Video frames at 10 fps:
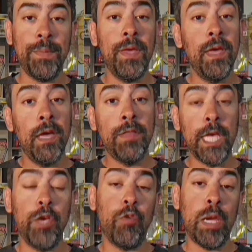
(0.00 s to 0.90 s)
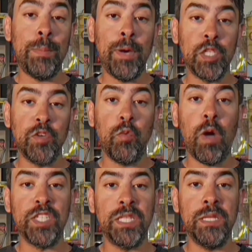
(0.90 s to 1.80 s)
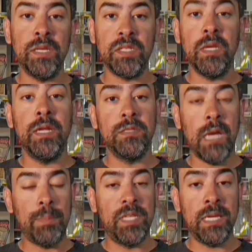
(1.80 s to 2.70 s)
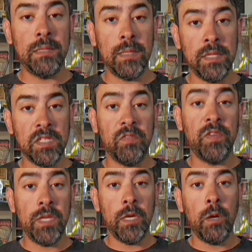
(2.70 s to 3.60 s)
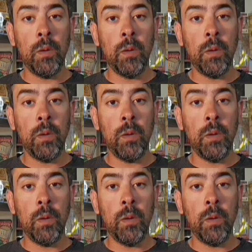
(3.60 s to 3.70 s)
Thank you very much for watching this top 10 list video.